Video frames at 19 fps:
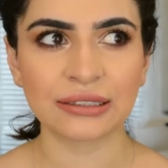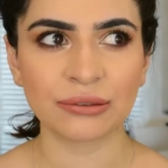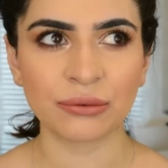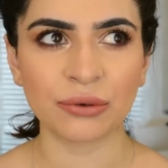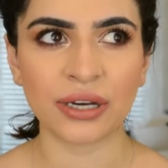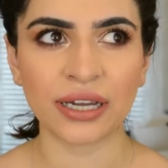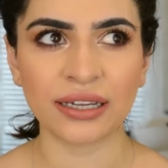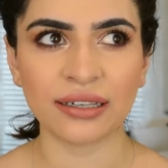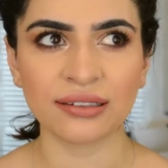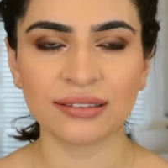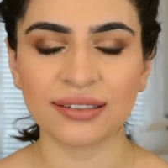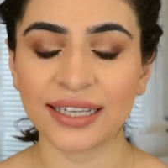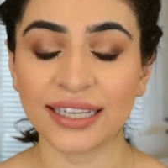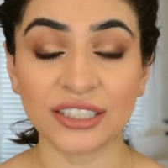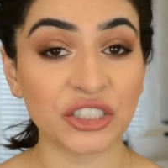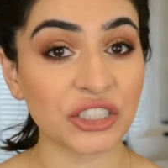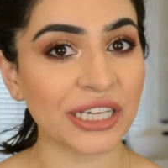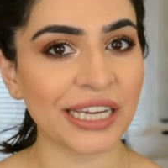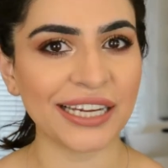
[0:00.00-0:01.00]
what,
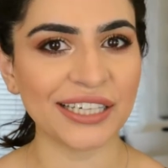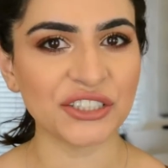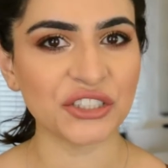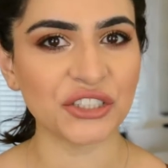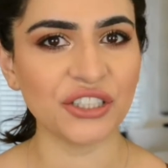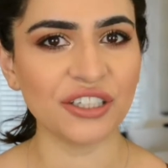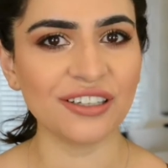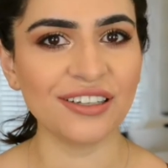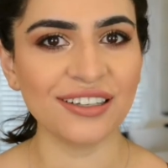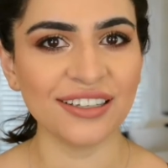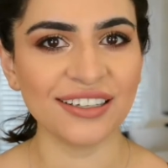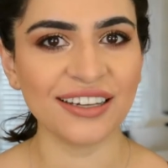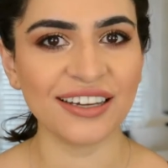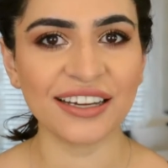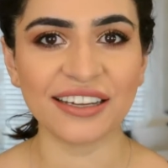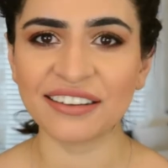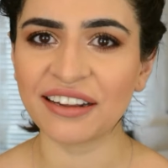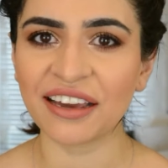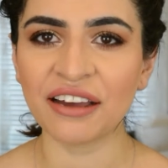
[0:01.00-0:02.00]
educational
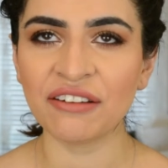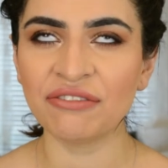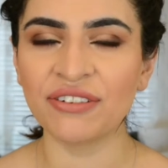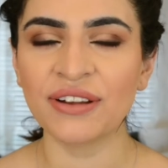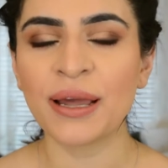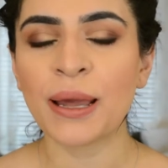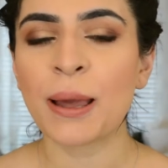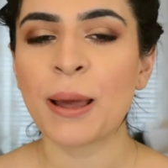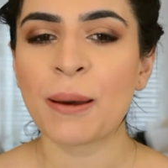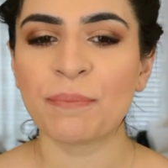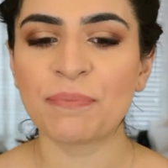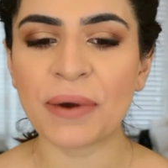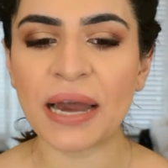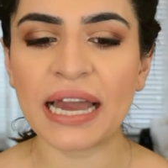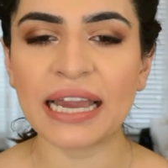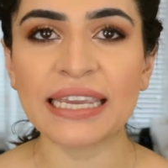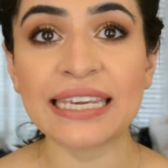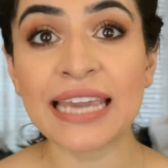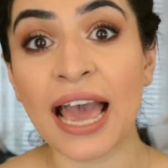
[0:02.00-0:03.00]
enough?
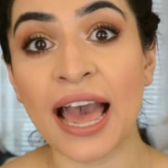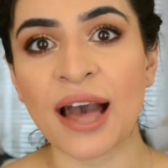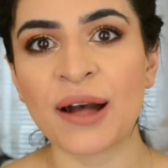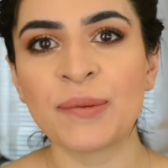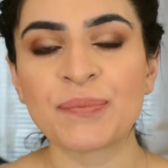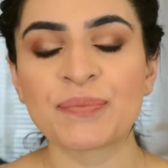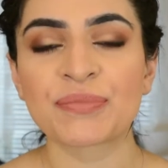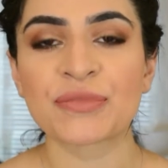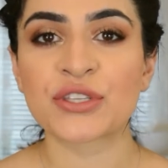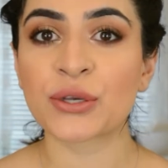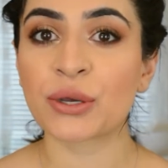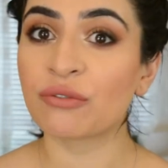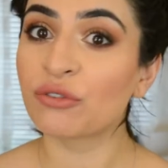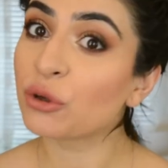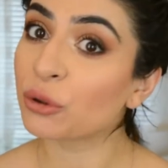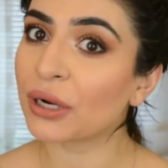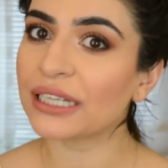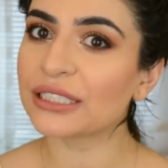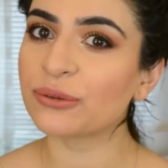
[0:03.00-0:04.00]
But yeah, so if
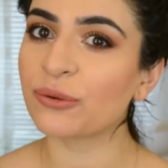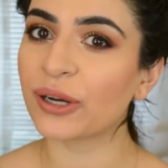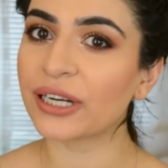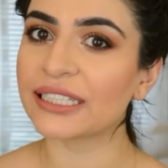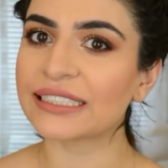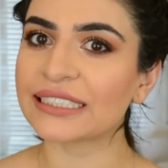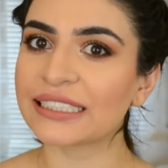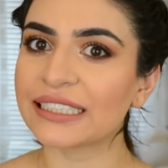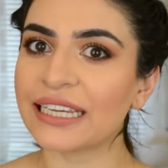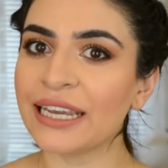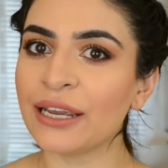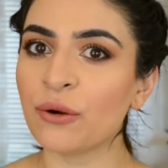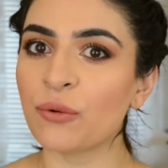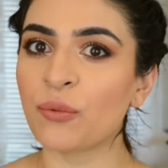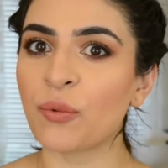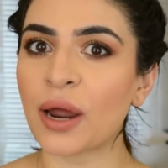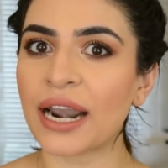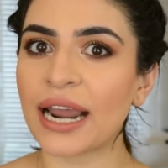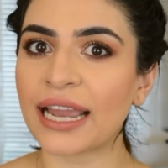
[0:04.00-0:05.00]
you guys want to see
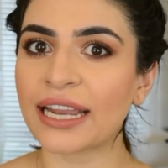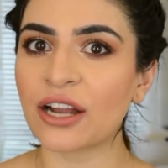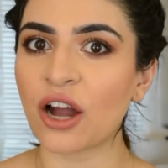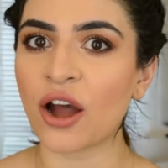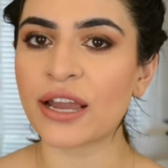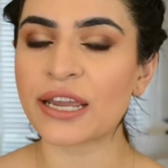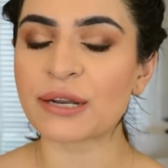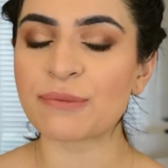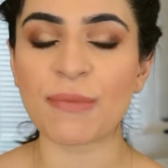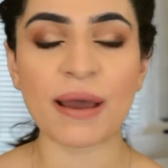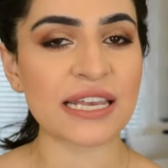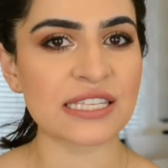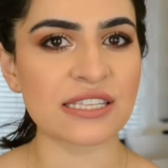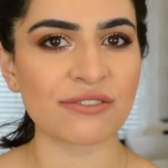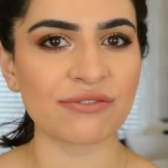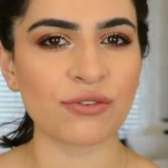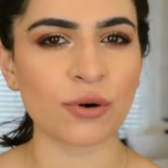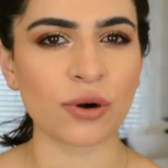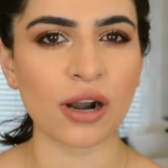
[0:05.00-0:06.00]
what I got in my
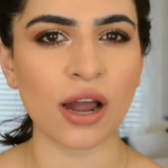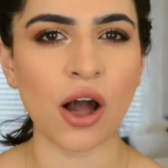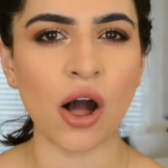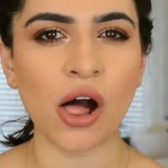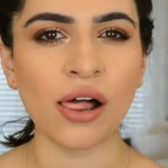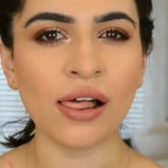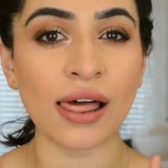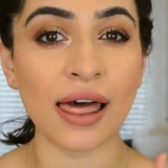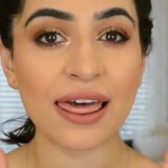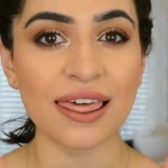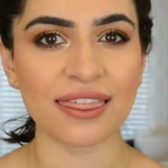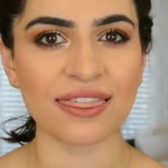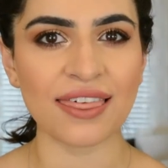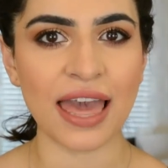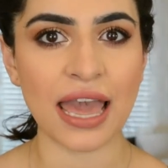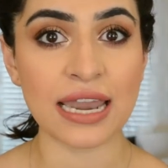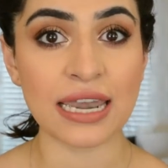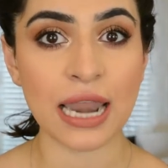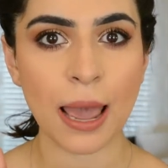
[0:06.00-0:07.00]
Sephora haul,
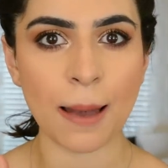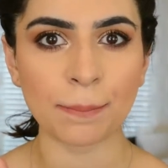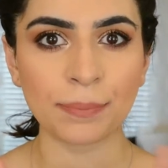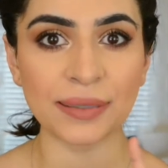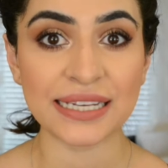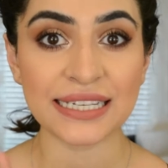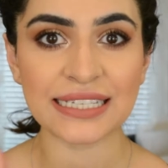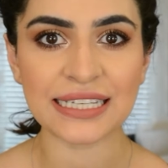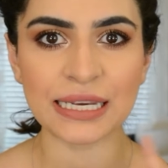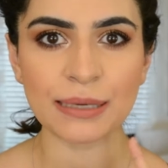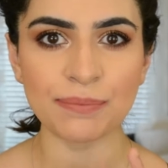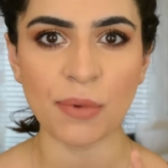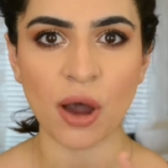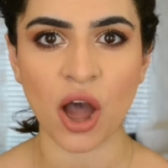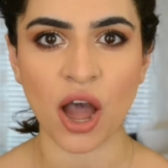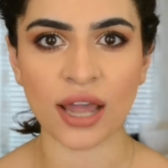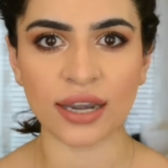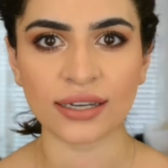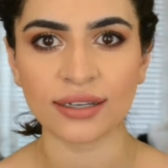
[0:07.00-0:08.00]
then please keep
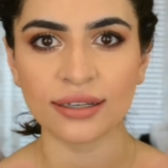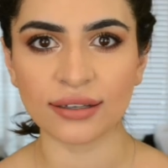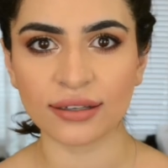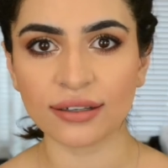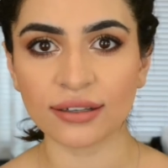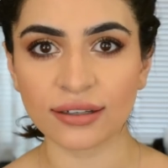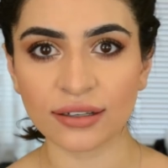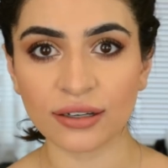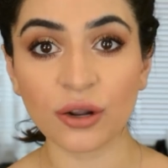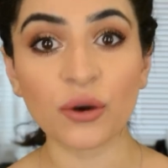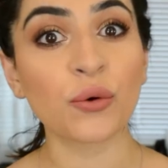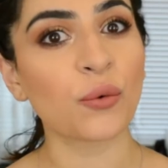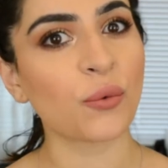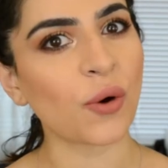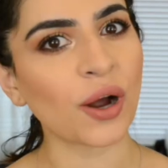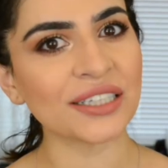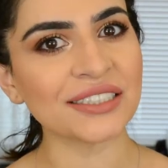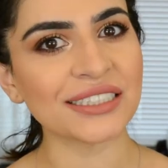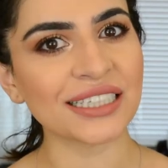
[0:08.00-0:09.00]
on
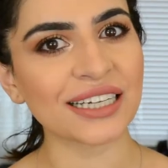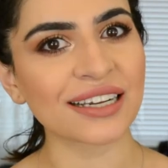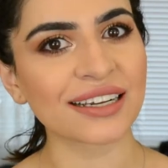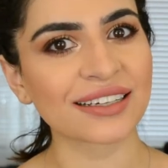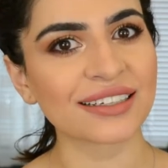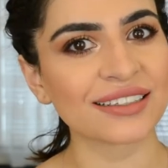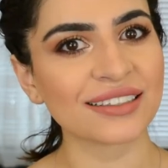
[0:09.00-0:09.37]
watching.